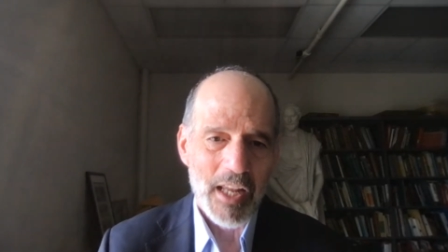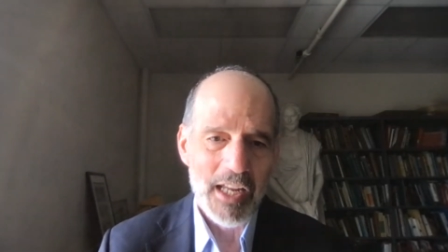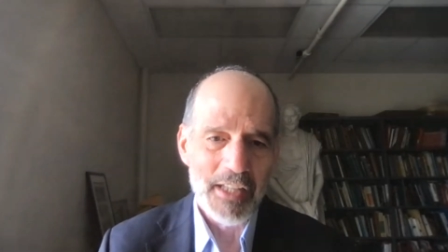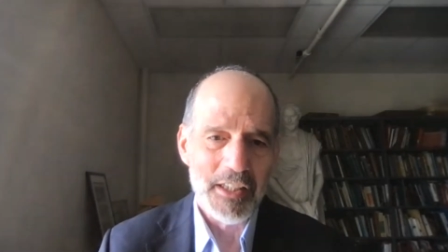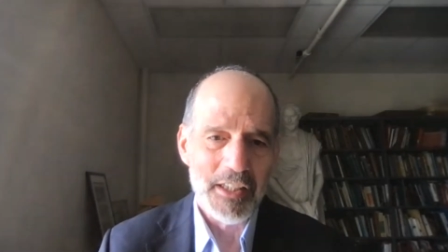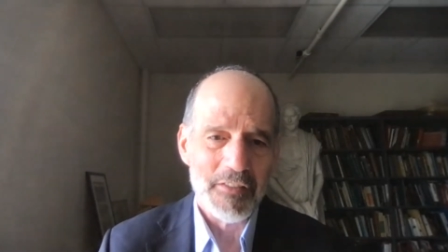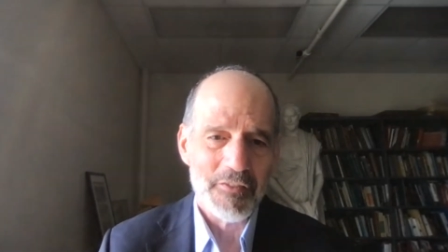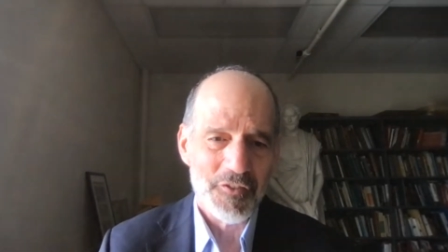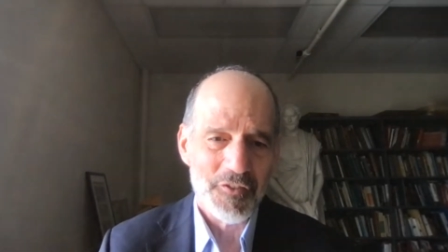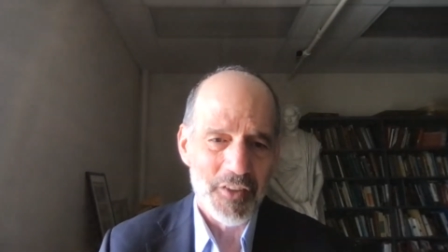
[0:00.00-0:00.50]

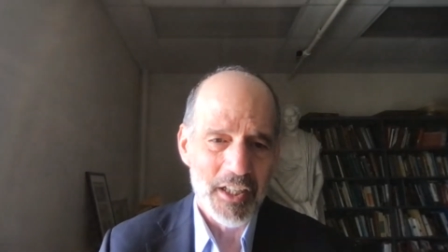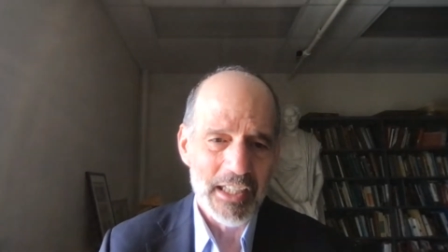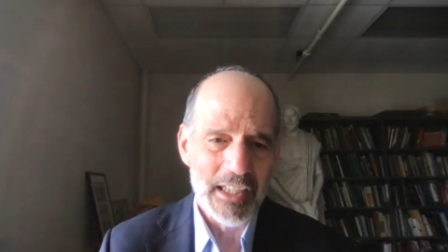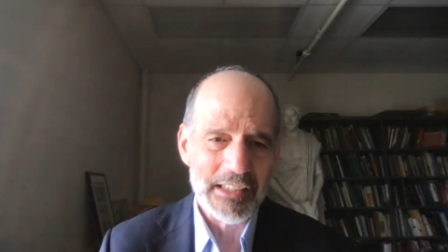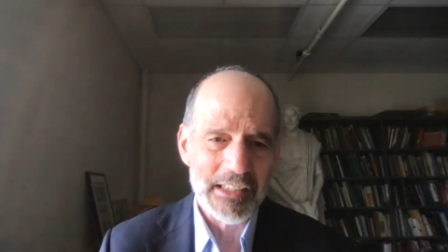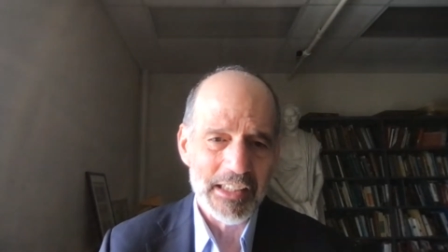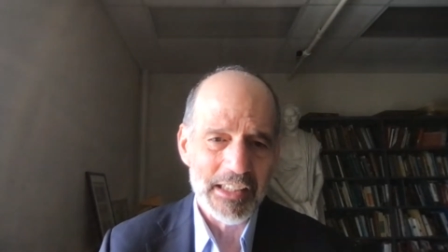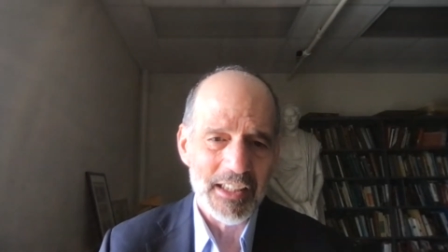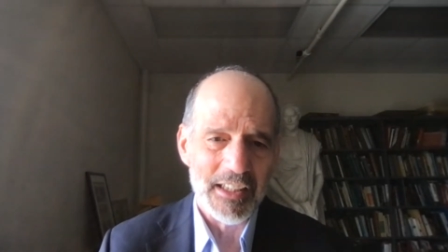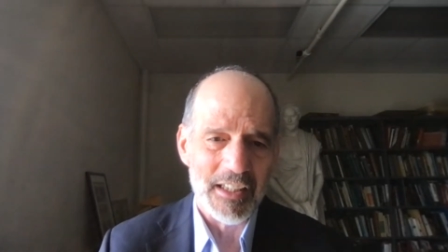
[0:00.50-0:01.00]
And then
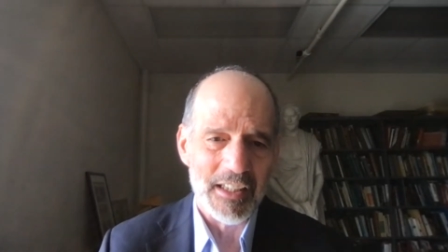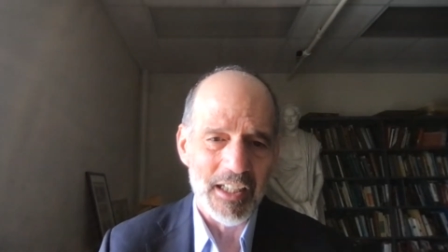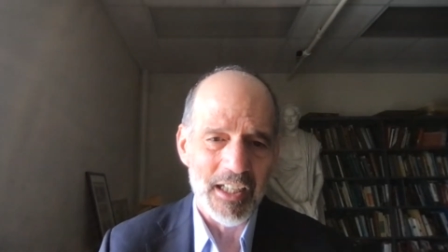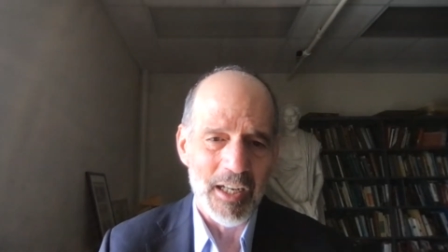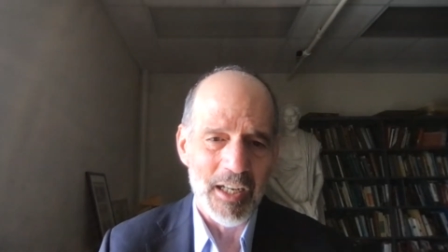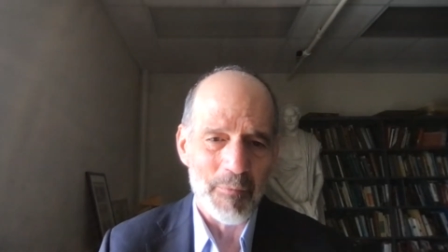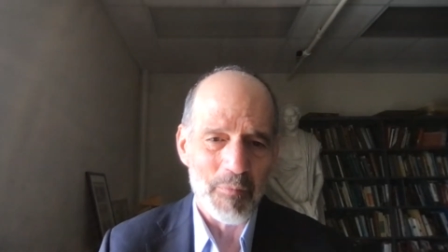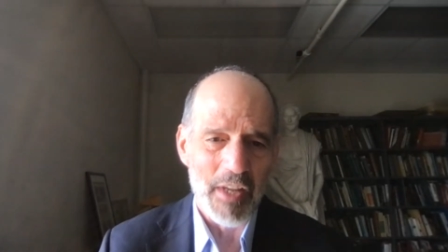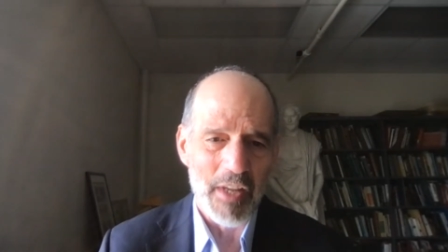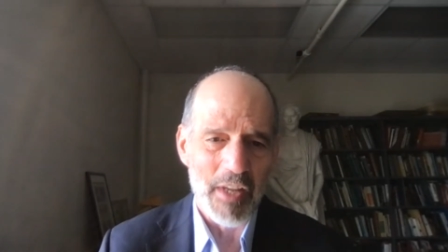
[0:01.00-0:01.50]
finally,
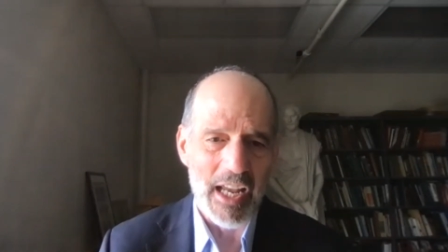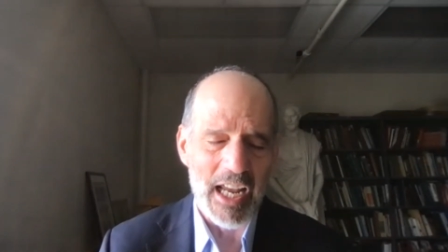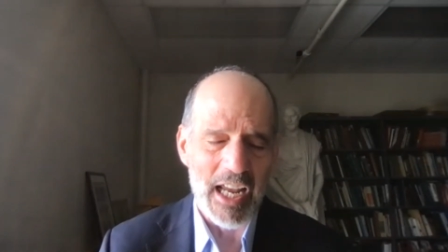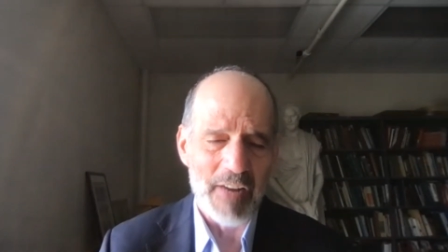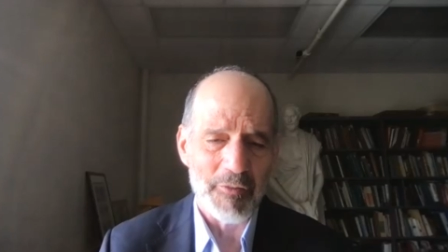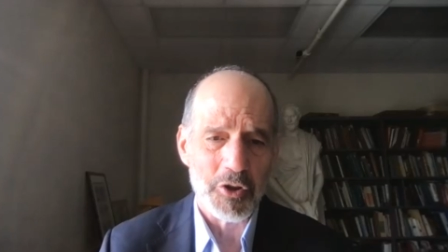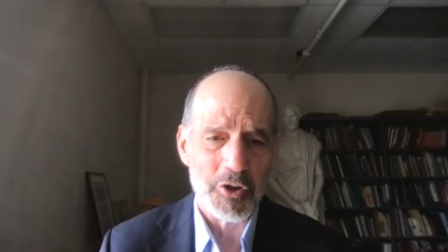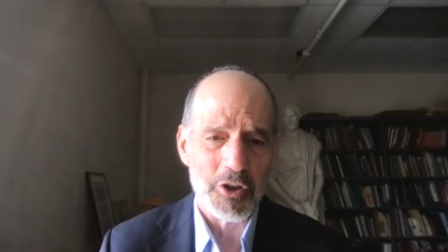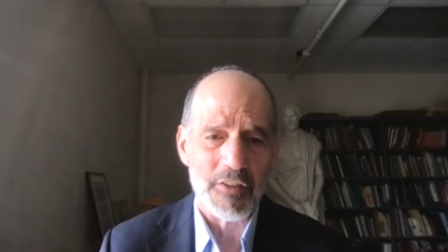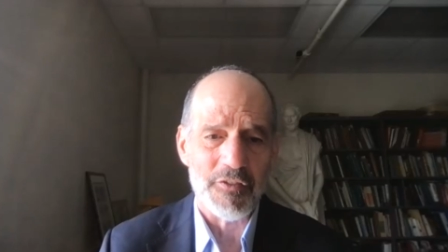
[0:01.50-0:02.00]

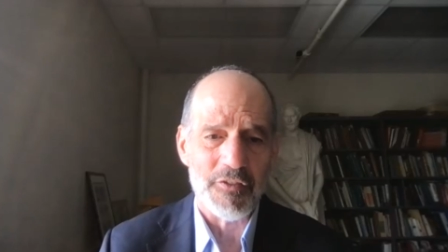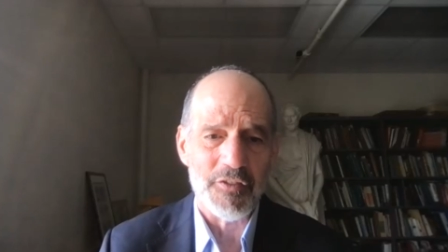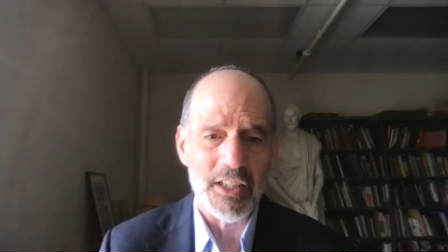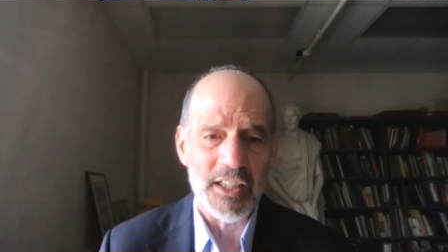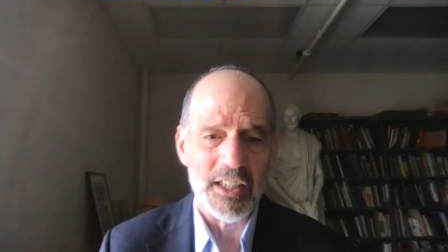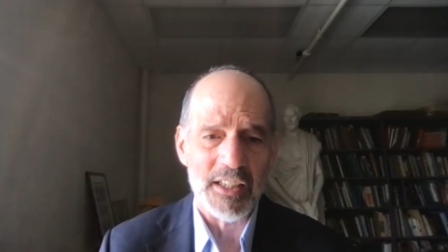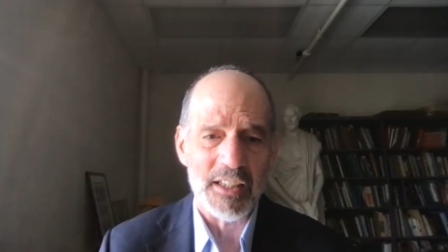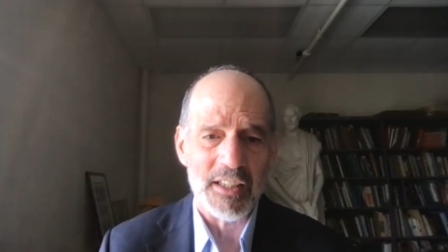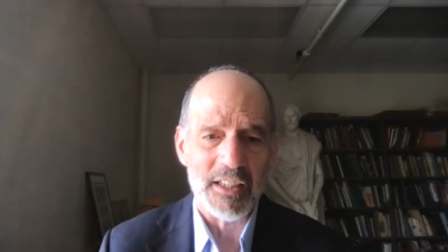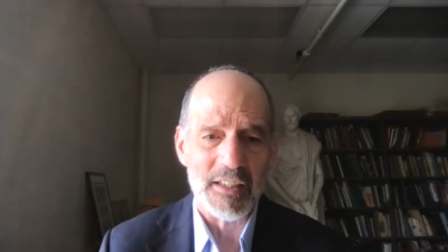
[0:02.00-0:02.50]
after
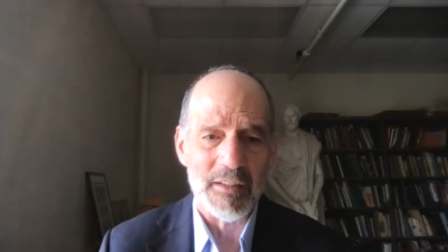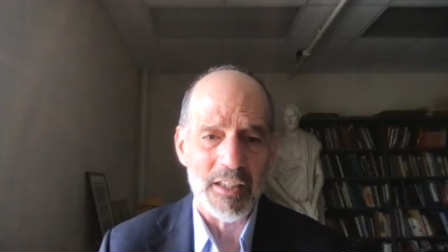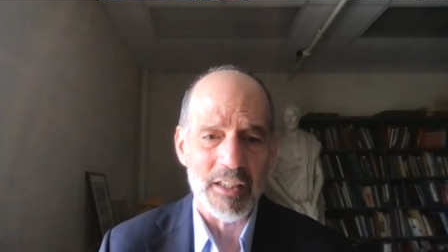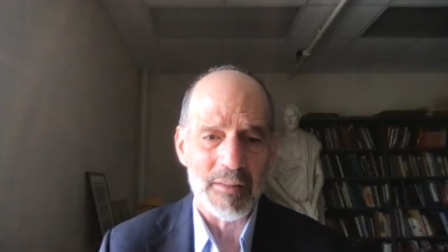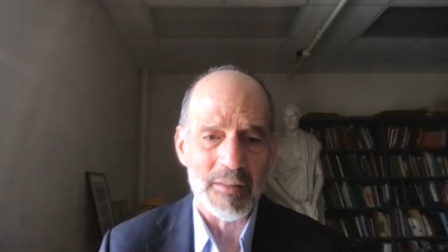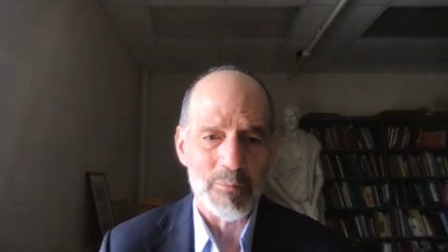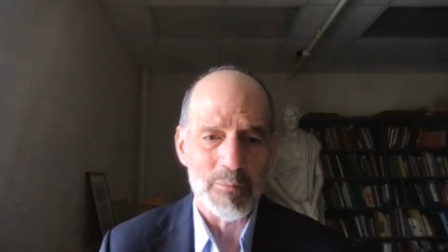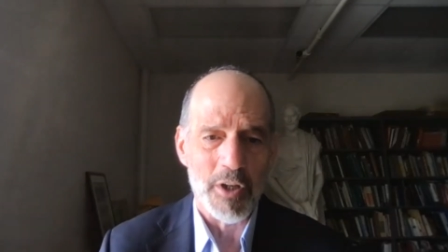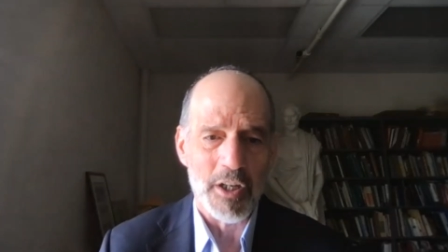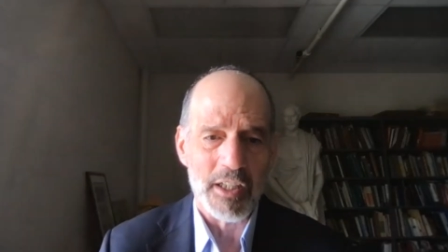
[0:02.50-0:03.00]
defeating
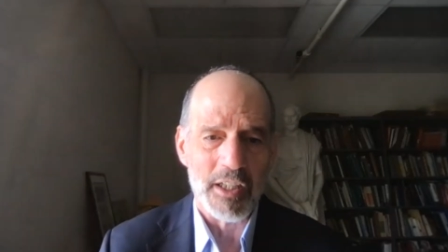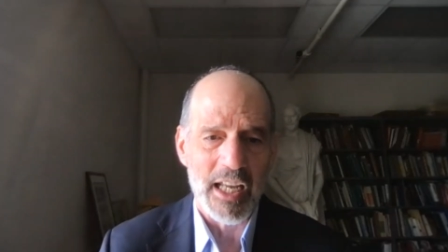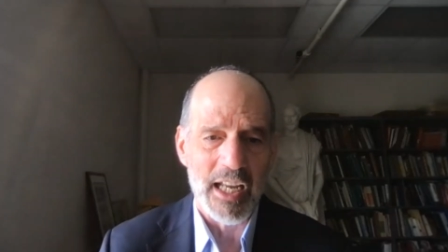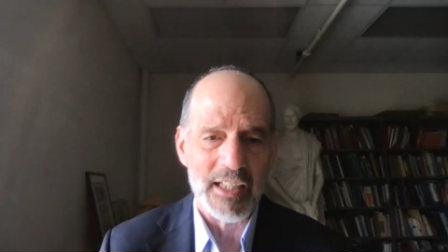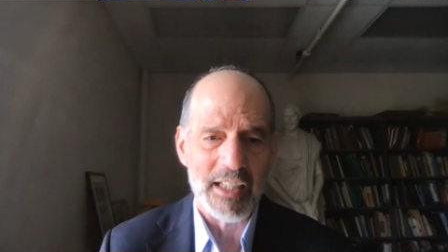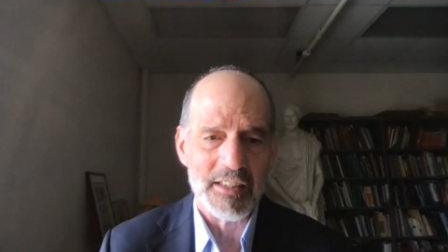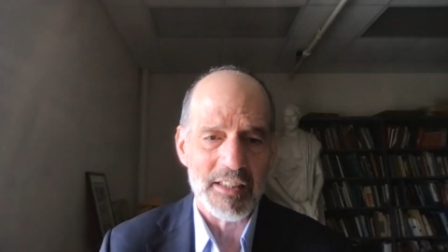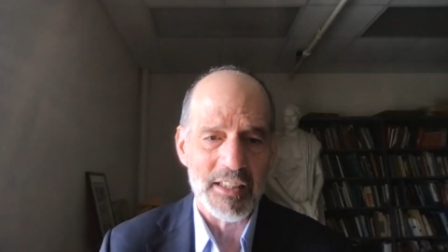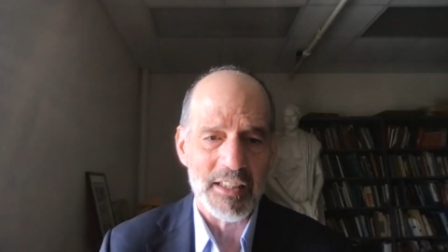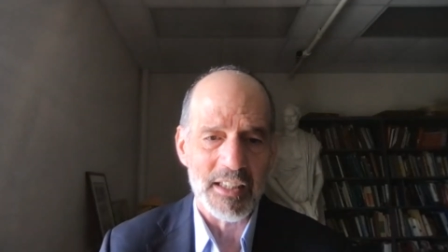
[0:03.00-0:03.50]
Mark
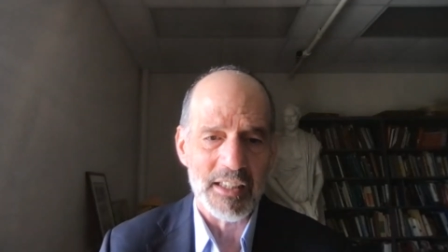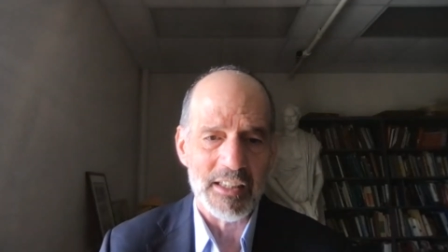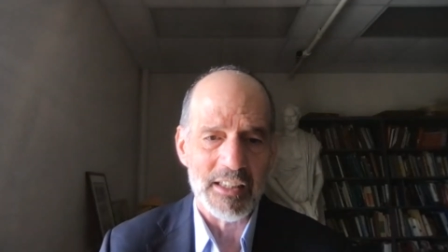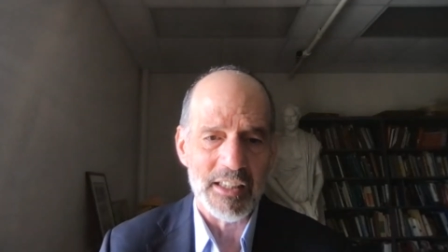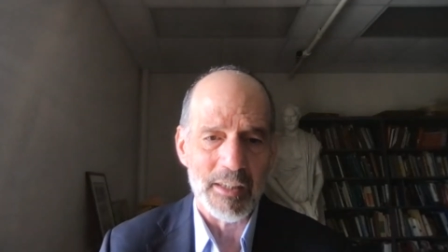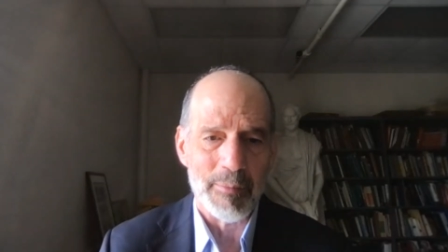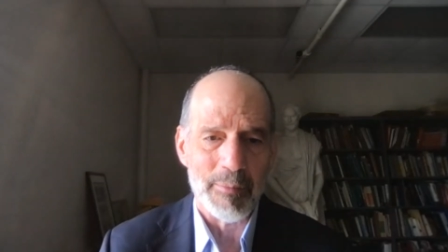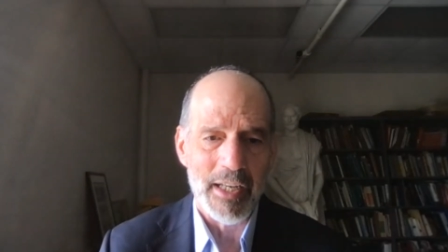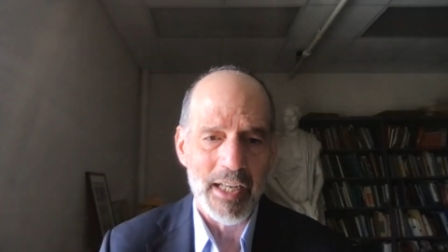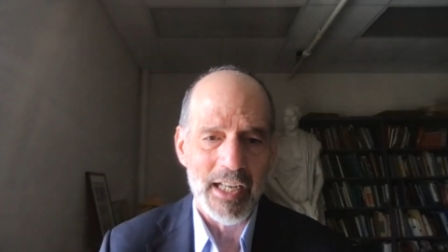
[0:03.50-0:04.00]
Antony and
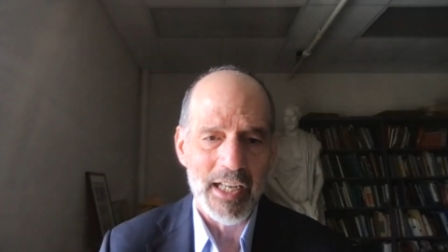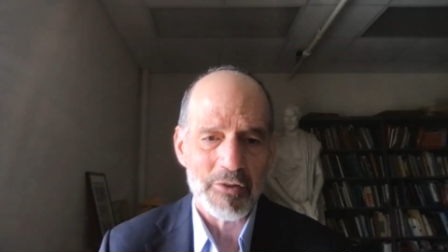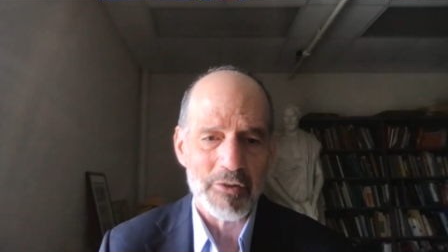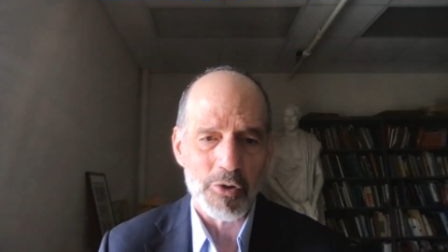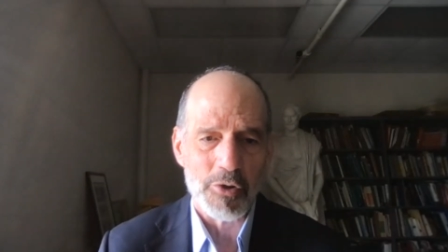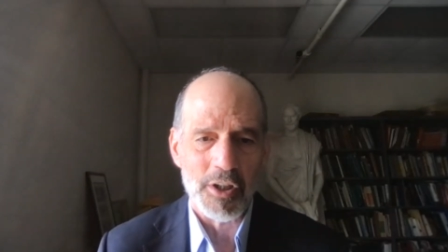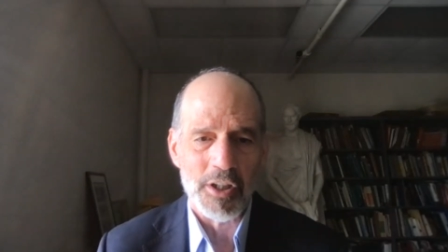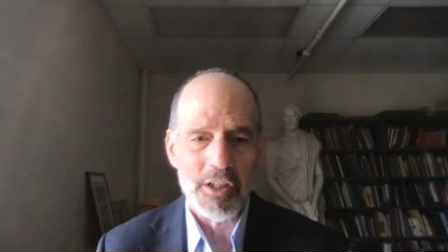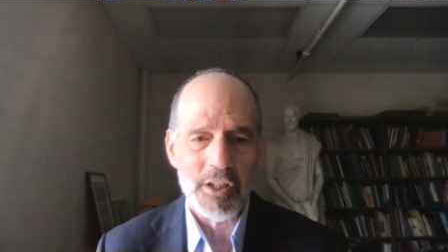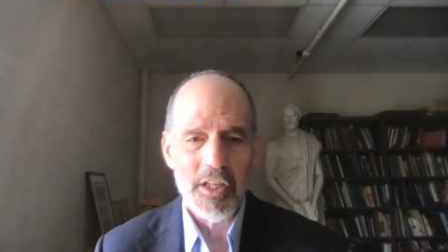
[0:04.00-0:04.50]

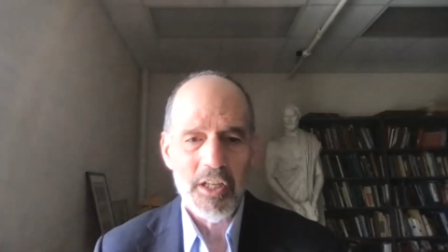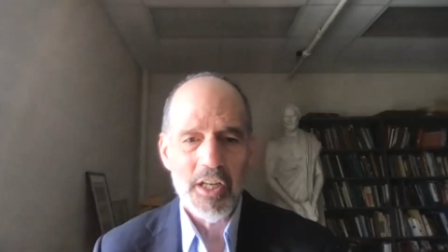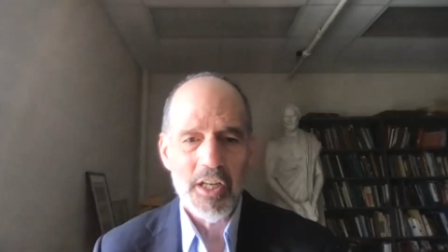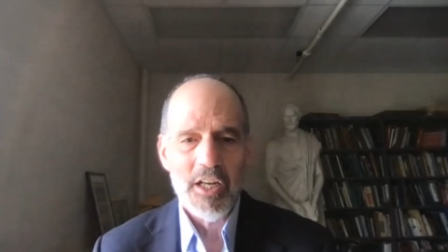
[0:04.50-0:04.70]
Cleopatra,